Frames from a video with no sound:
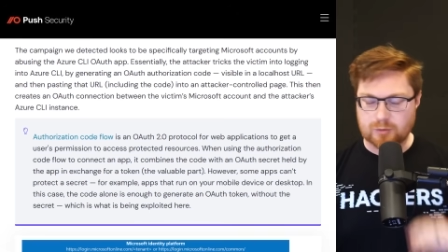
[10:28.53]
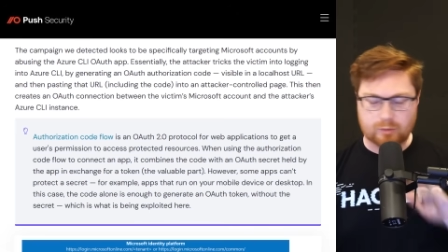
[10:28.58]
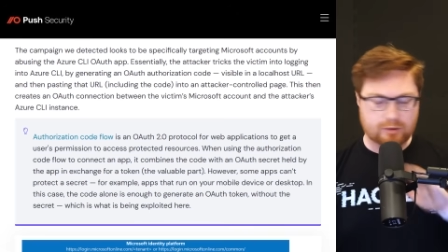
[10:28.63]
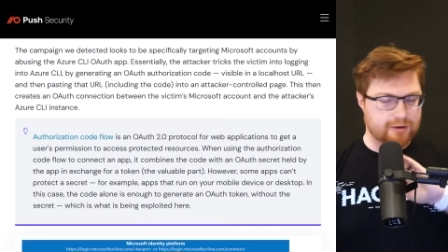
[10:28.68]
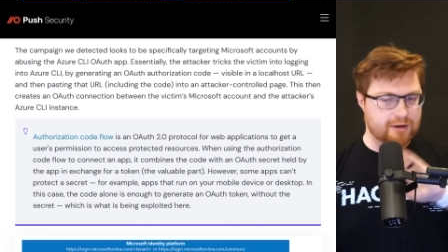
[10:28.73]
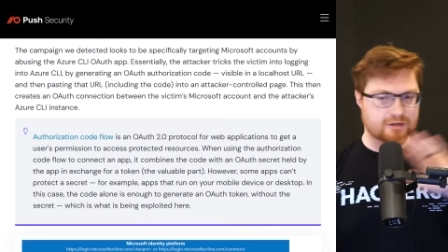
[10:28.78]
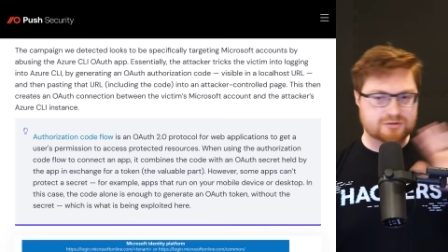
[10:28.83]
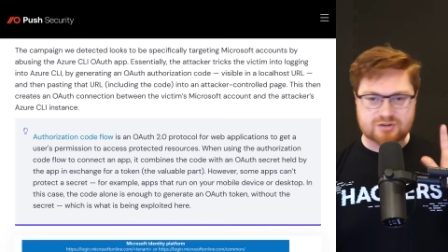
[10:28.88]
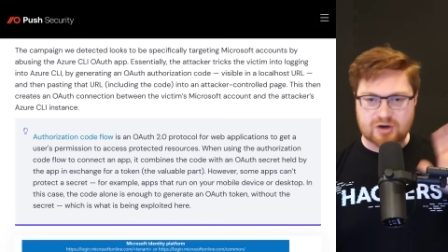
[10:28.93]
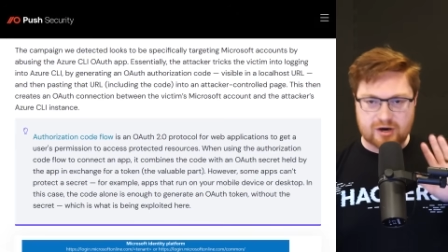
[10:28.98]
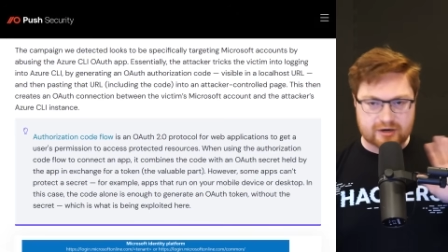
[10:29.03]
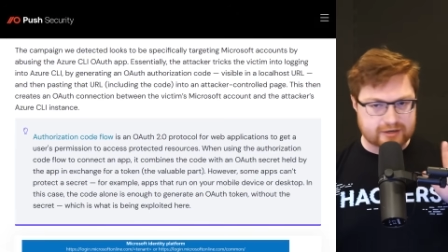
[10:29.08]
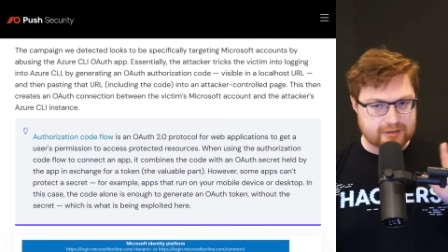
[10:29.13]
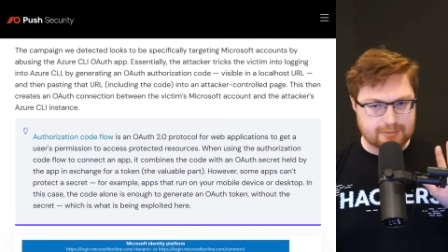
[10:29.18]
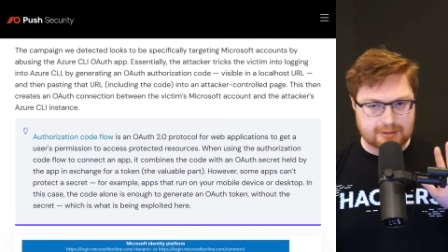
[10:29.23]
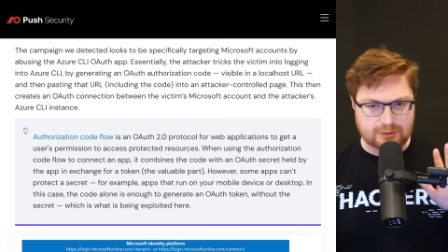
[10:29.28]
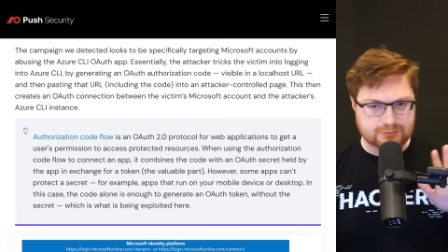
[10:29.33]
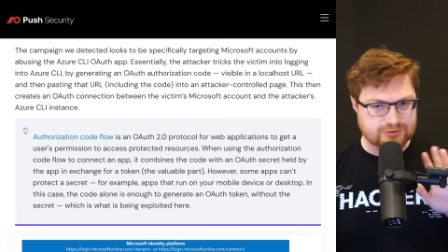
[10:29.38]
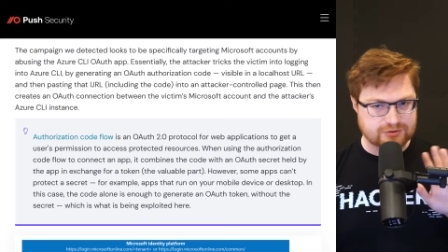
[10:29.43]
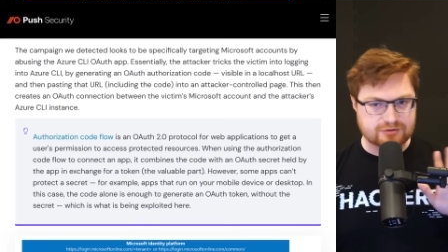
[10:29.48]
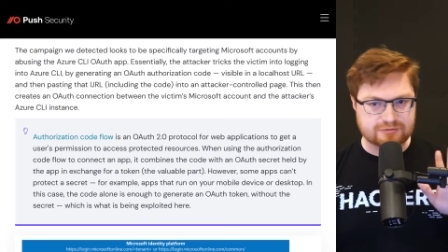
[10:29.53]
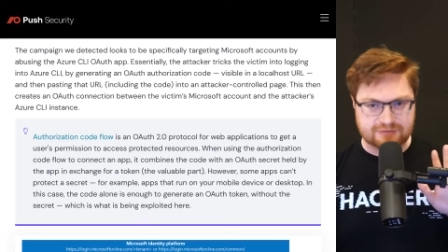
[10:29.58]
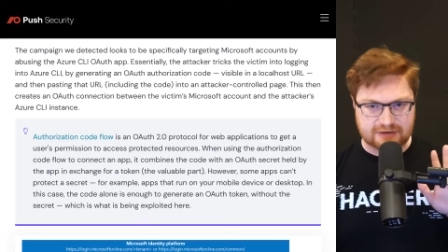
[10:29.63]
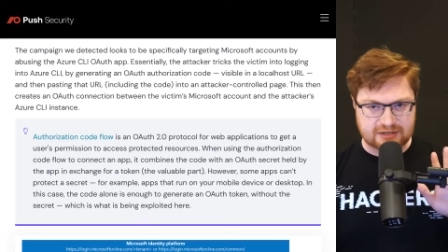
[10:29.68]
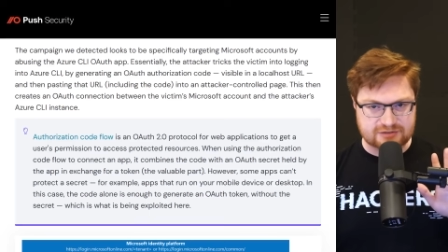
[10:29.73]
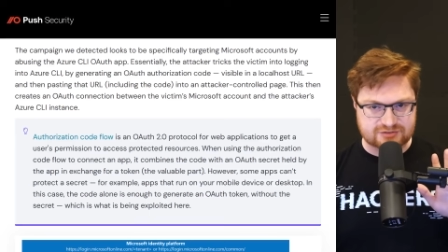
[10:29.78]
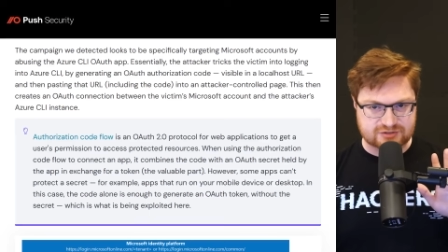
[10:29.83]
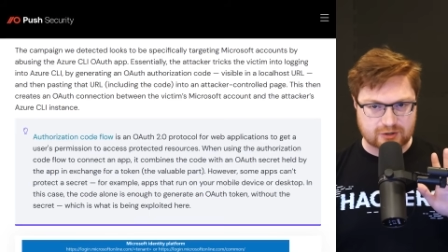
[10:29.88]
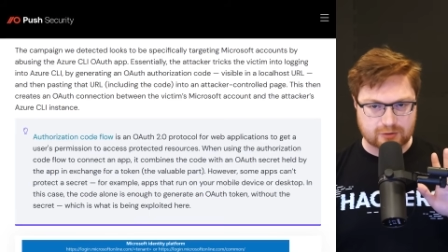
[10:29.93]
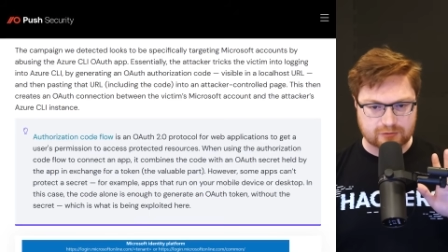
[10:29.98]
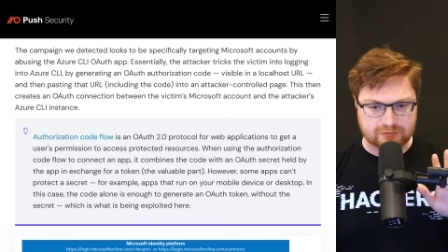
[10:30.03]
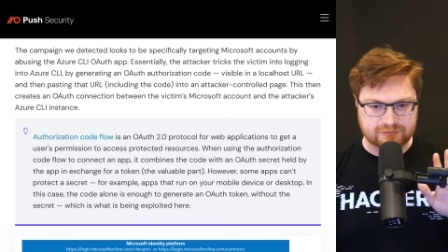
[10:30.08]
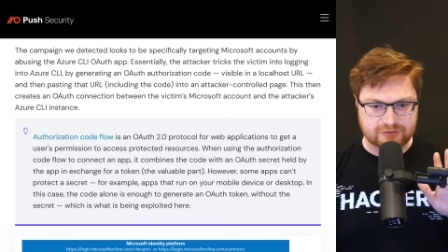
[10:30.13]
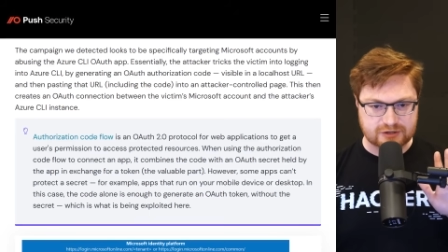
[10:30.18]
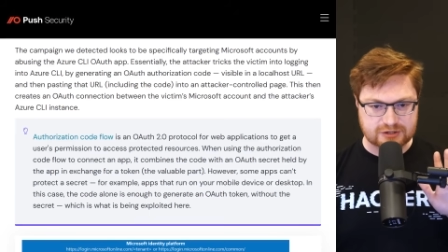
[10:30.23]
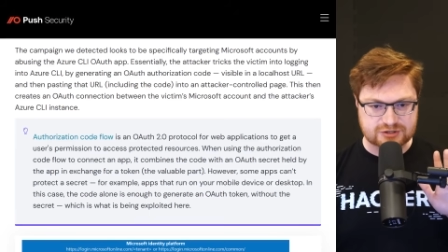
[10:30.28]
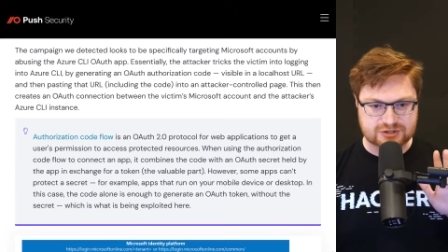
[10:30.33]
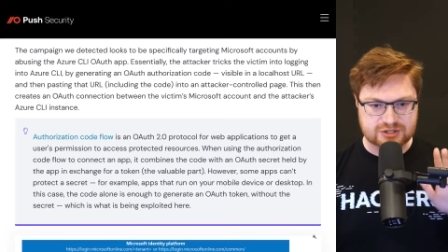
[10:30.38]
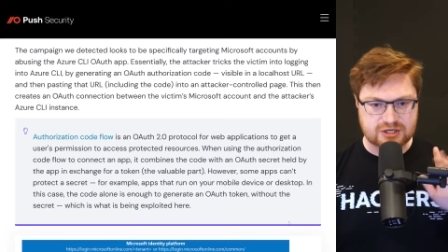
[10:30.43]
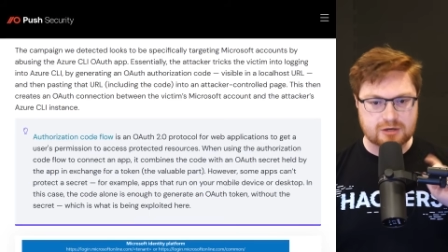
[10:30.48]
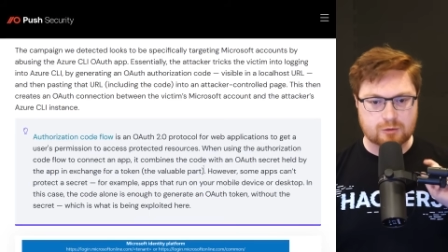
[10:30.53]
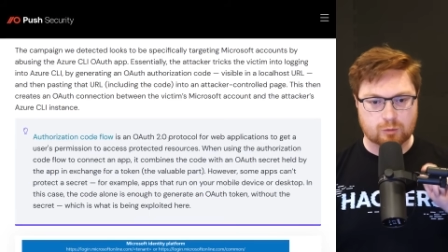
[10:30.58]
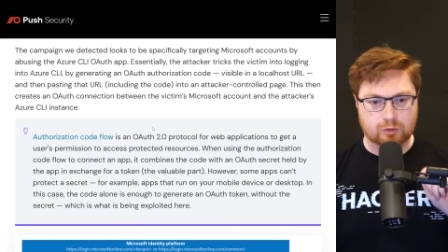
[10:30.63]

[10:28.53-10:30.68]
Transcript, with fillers: But we're not talking about the device code fish.